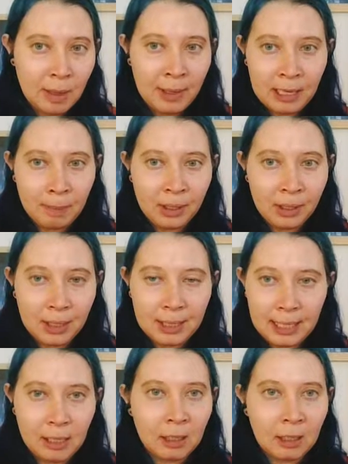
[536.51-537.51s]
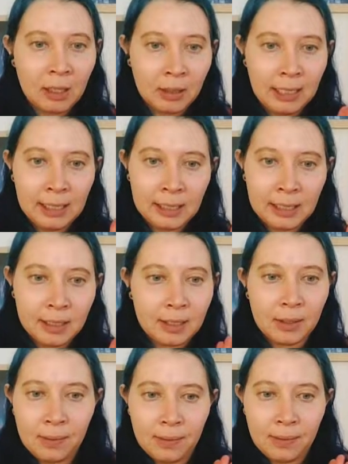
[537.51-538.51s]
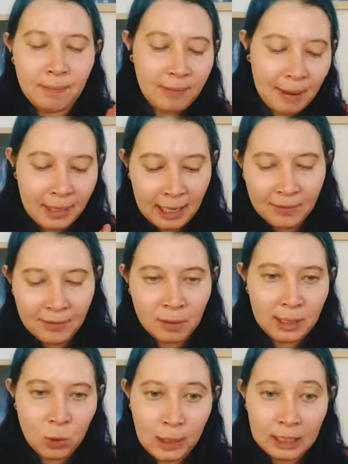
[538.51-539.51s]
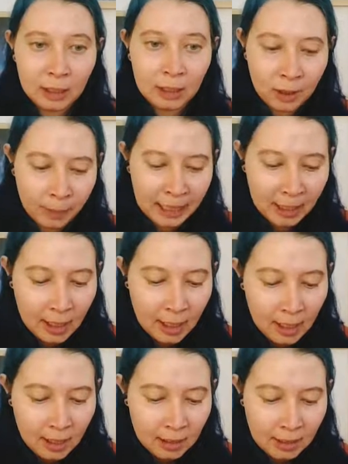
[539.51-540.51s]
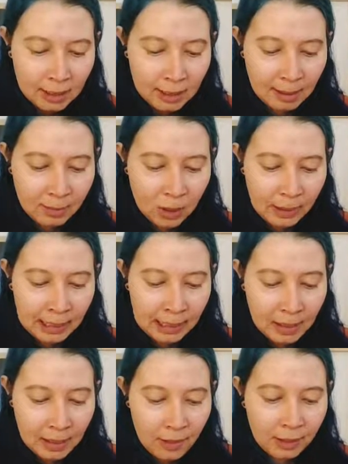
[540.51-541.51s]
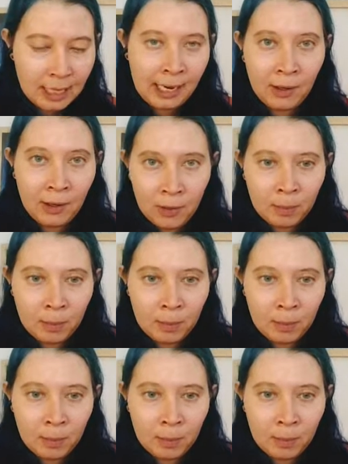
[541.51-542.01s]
Maybe I can put the sink along here, so that might have to be tweaked a little bit since I'm doing the dining room